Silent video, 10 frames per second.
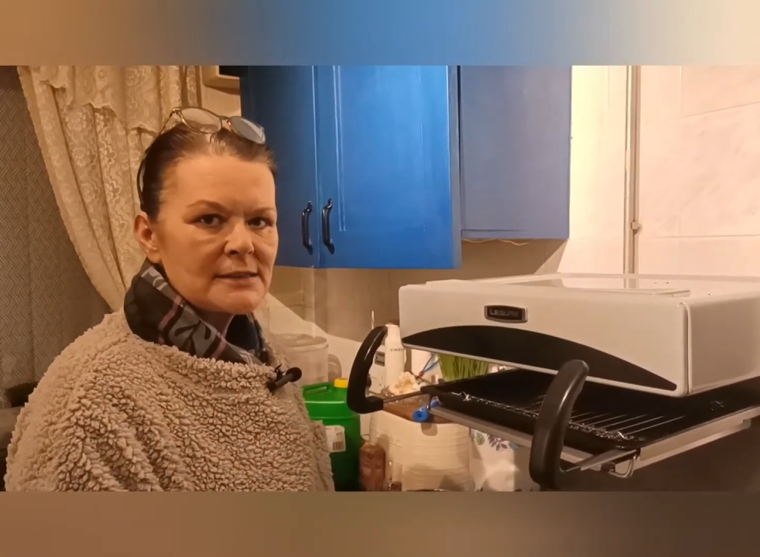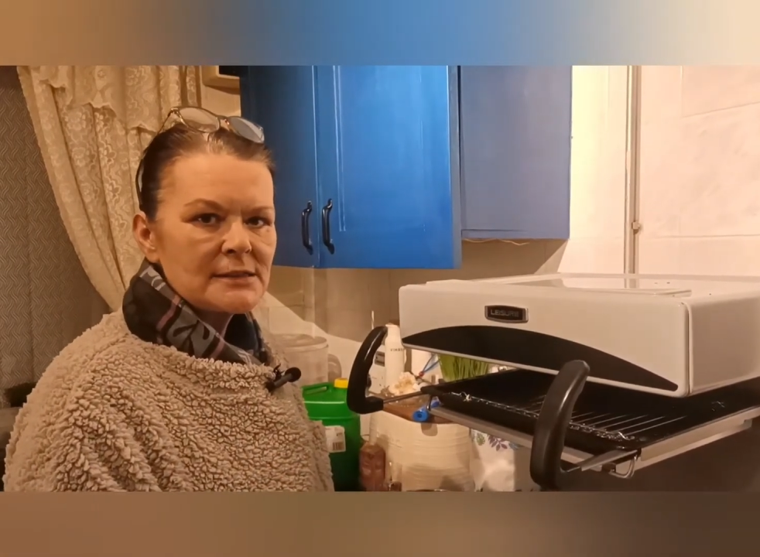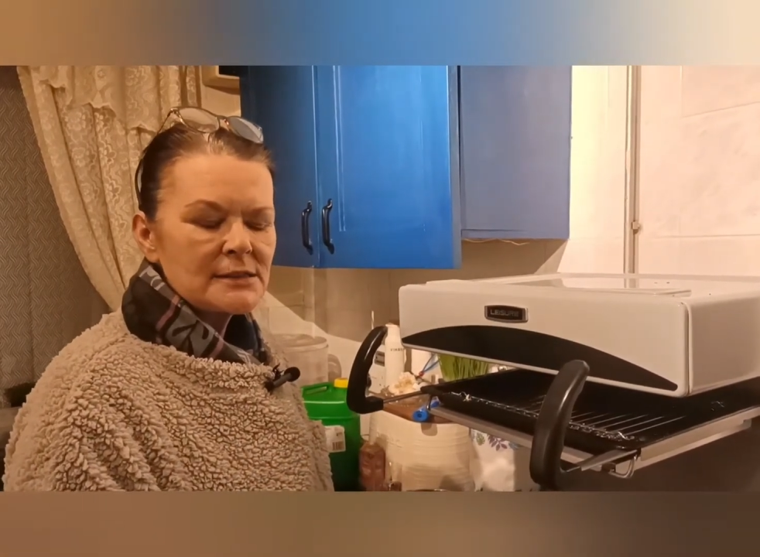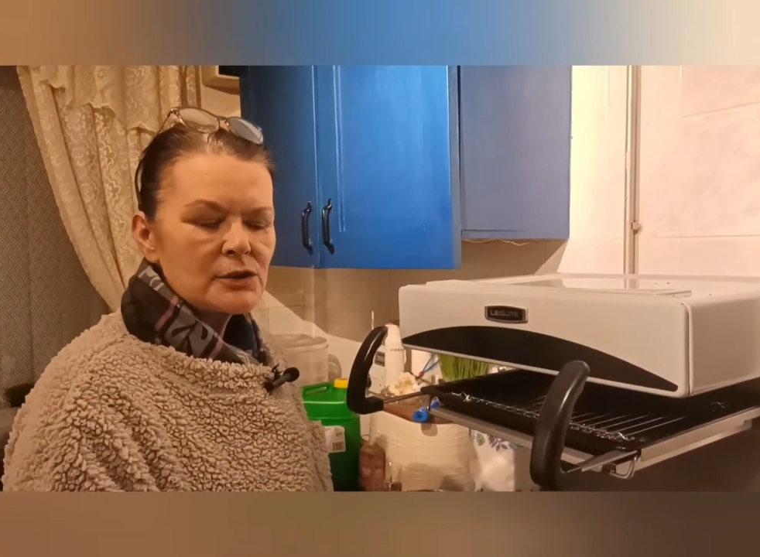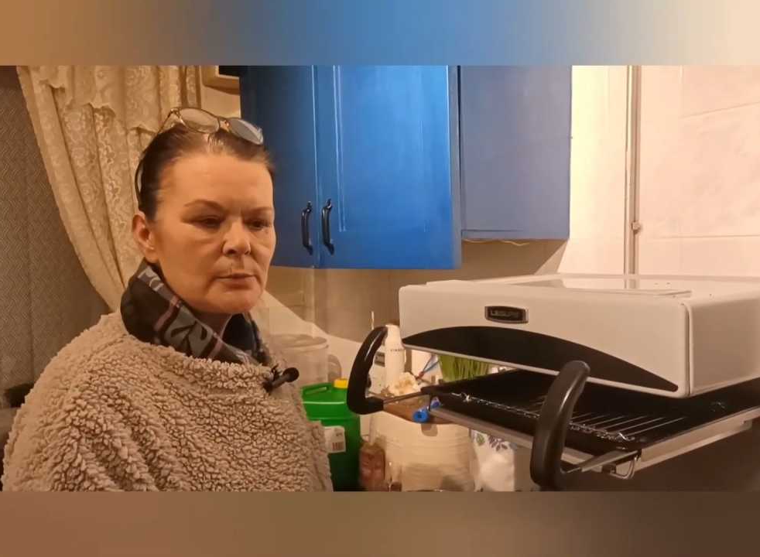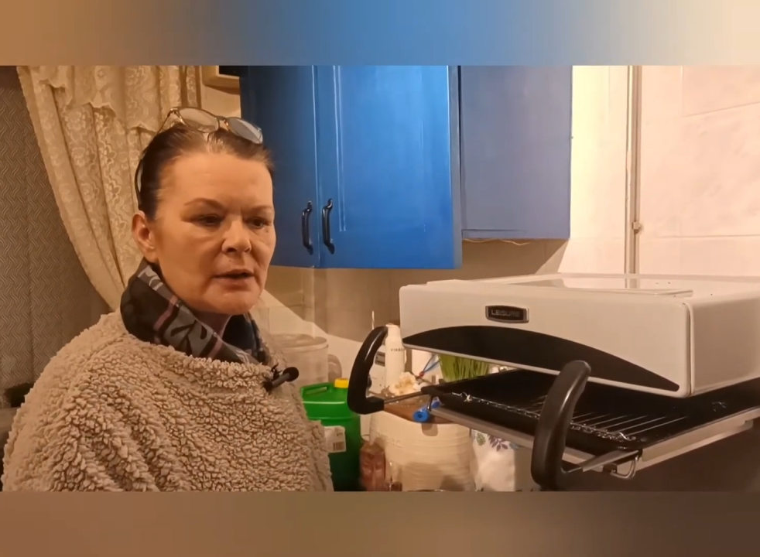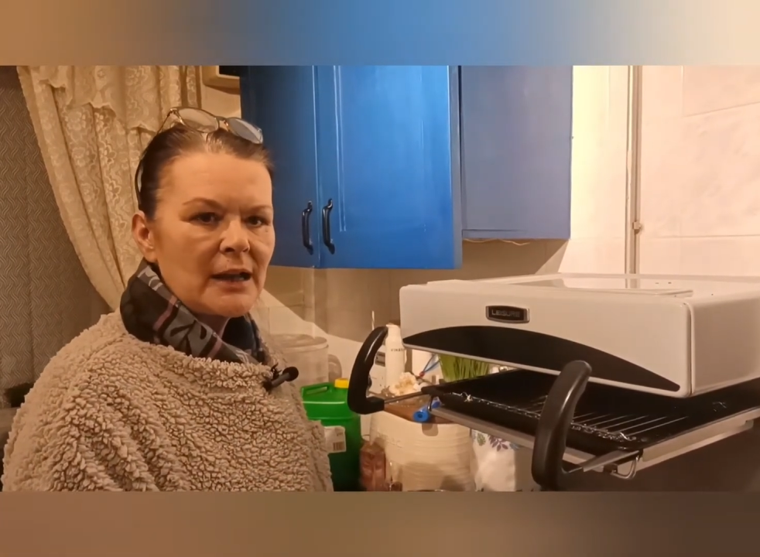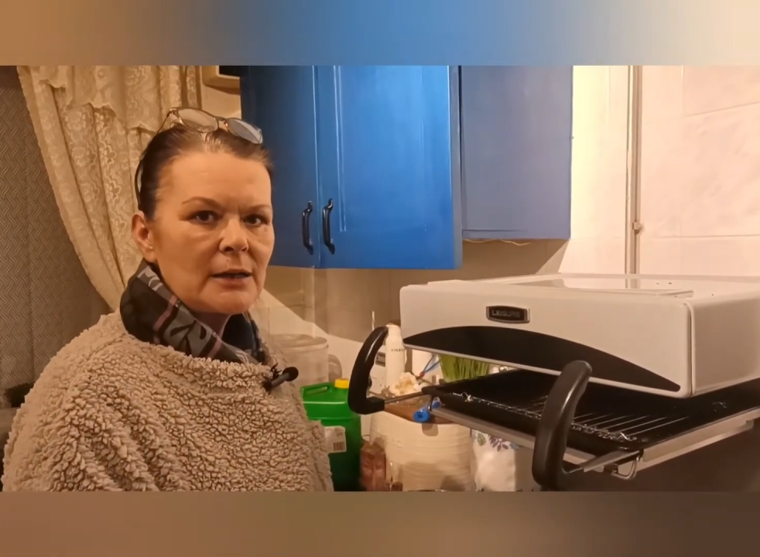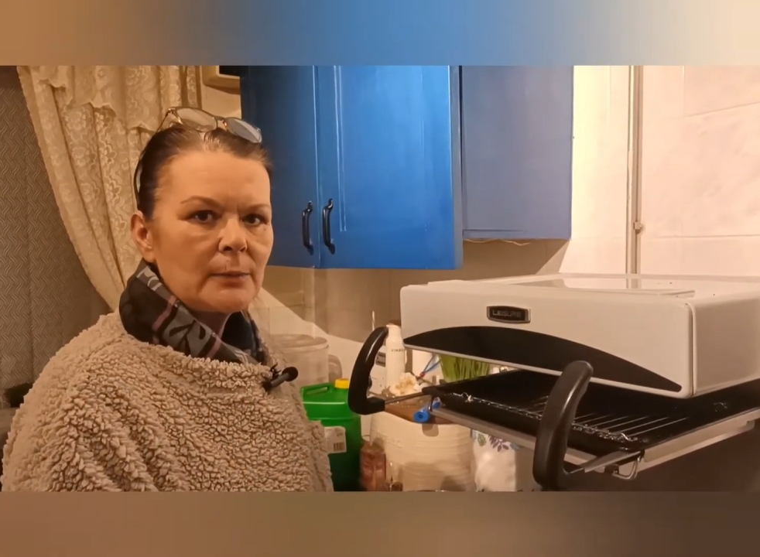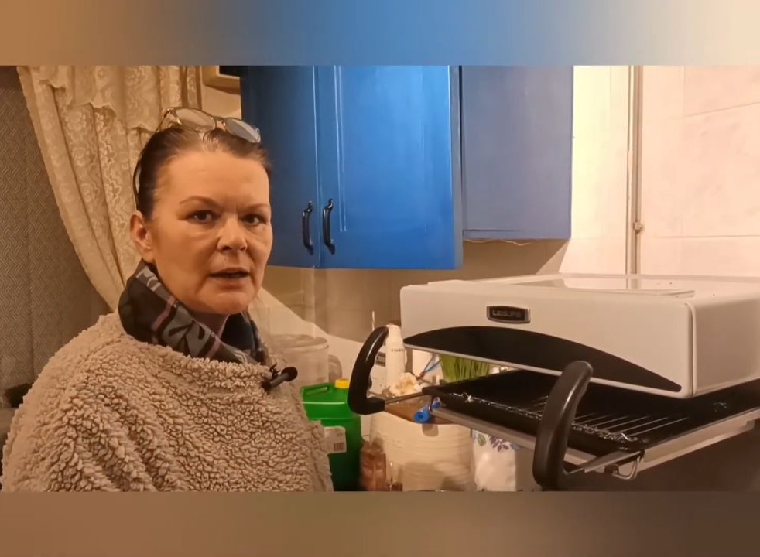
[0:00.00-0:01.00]
in the summer
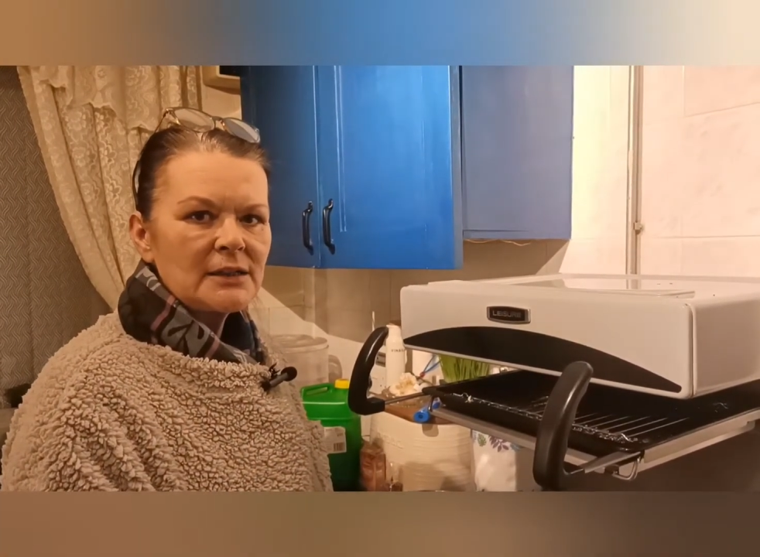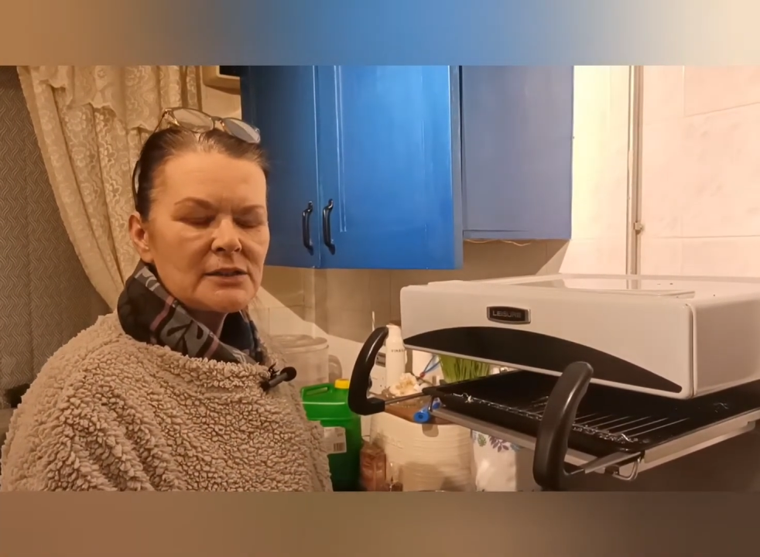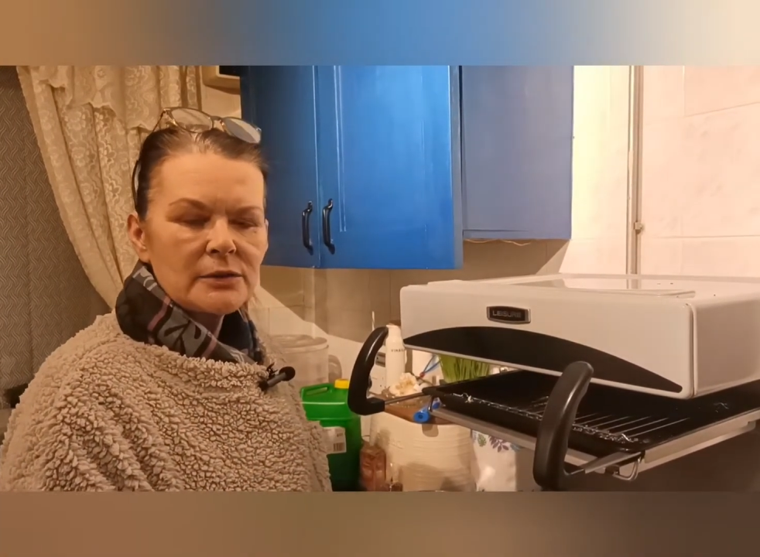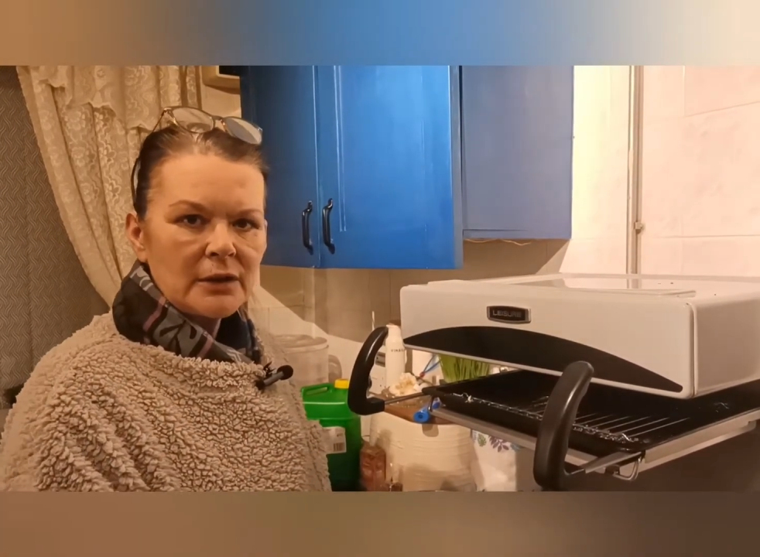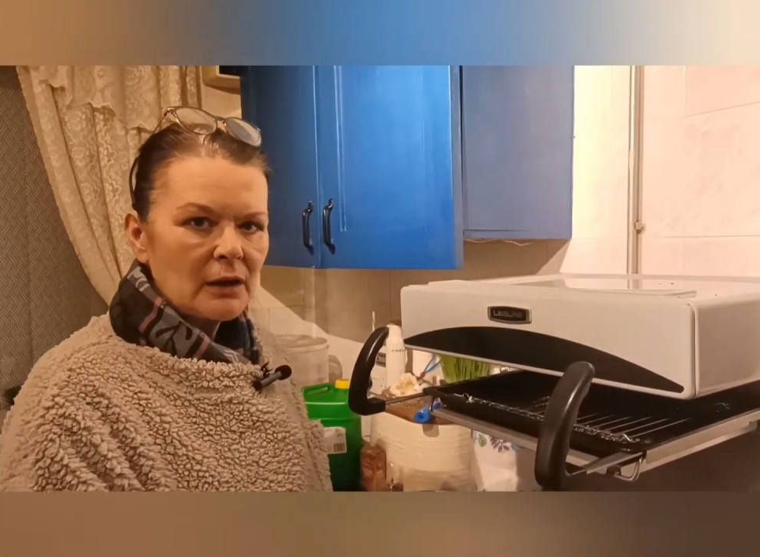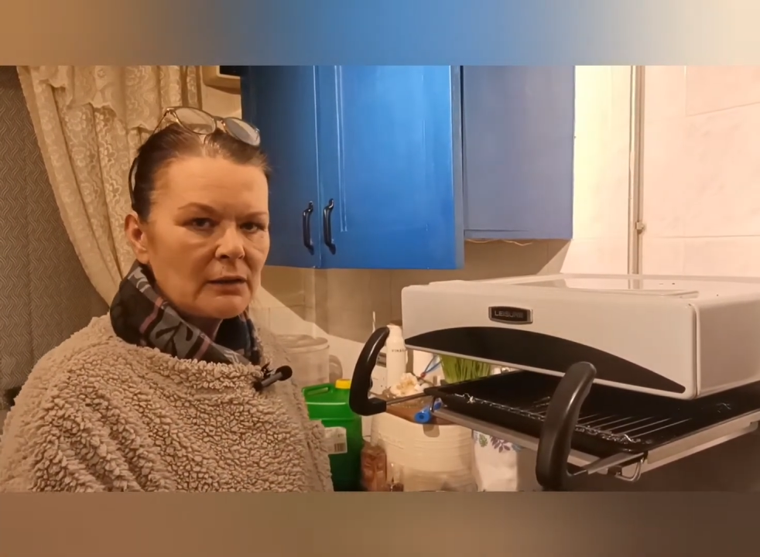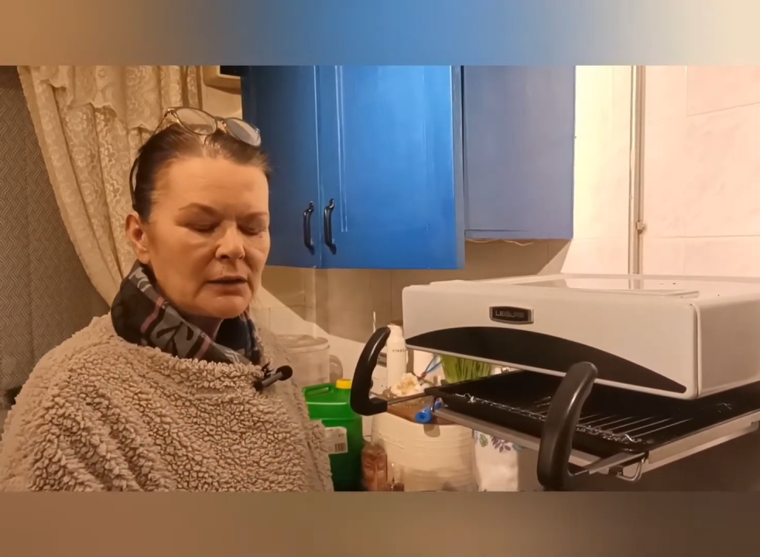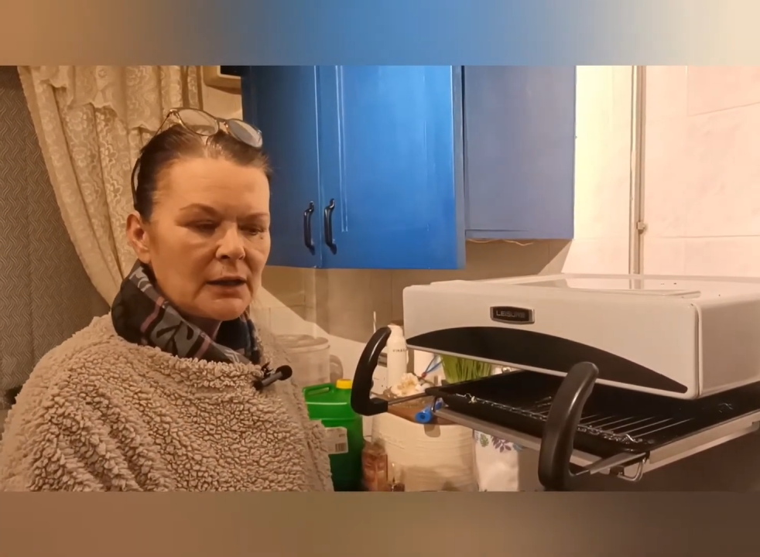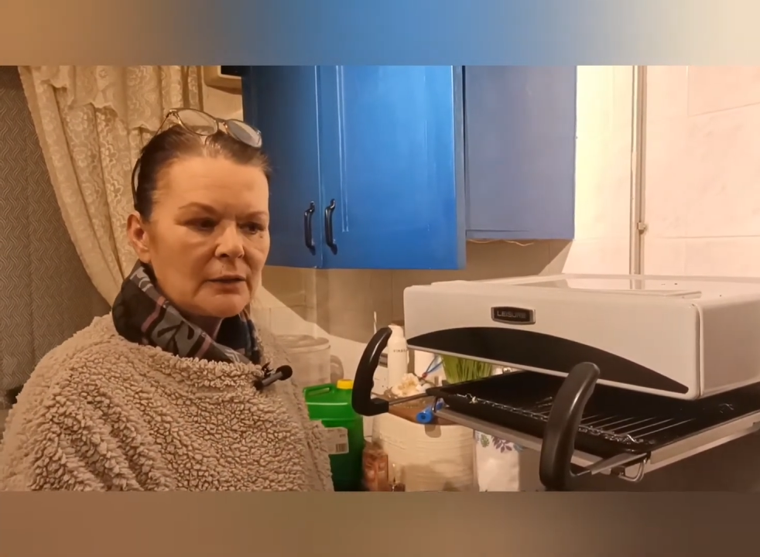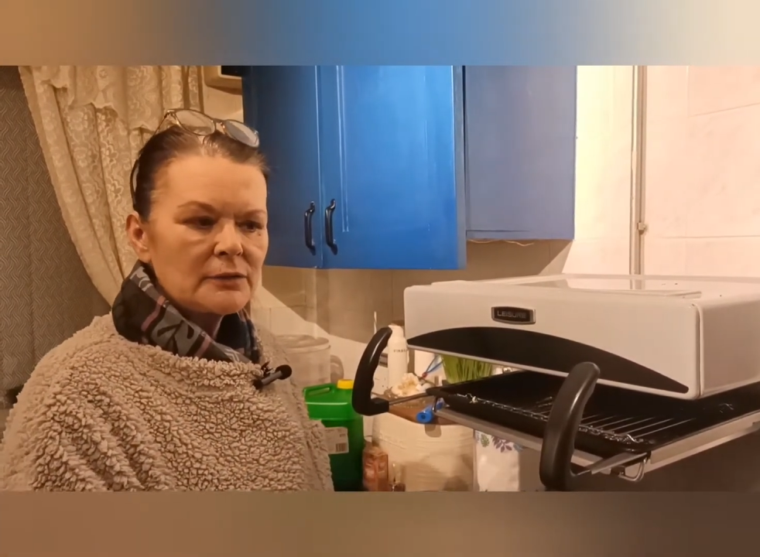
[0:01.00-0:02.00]
anyway. So,
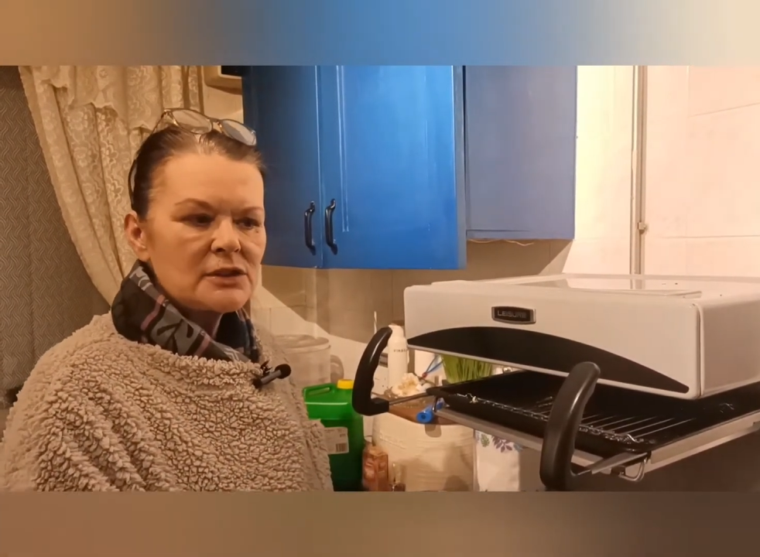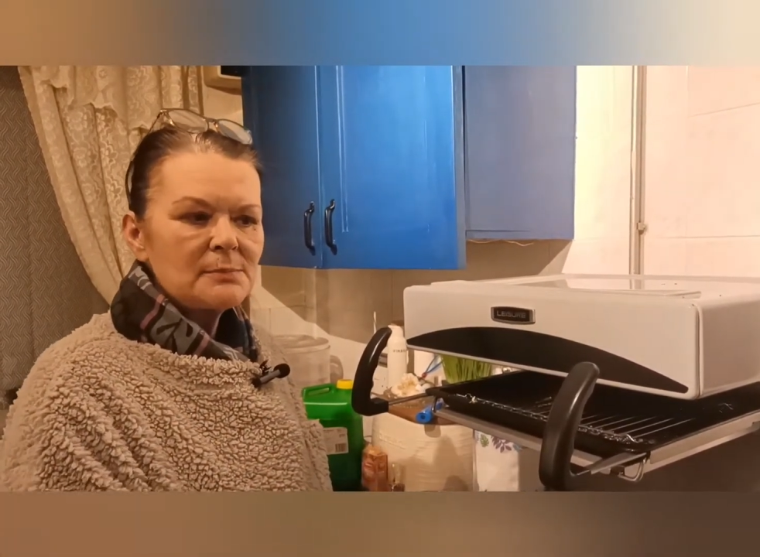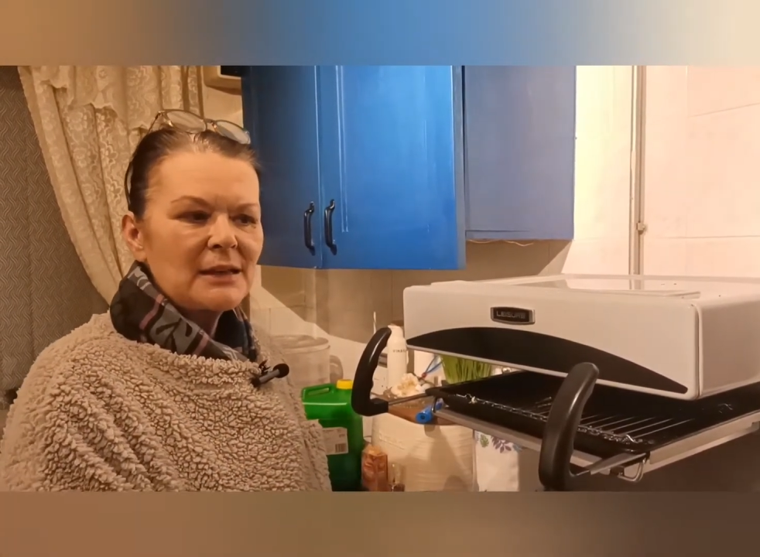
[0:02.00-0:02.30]
to